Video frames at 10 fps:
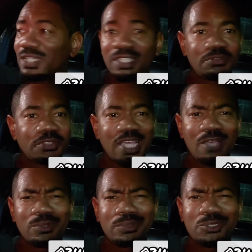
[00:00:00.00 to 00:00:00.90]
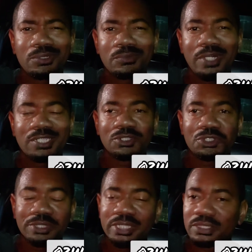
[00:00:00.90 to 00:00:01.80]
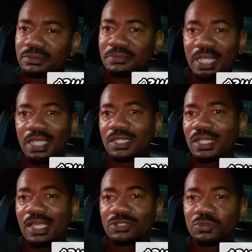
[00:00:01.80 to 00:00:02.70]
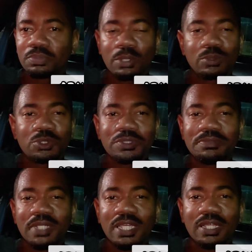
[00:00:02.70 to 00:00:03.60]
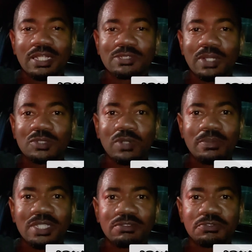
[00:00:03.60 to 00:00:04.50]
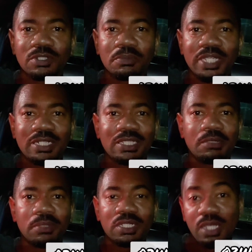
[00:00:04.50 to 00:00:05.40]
then forgot we was doing regular tree. Man, I gotta do pro tree, man. That's what I'm here for, man. To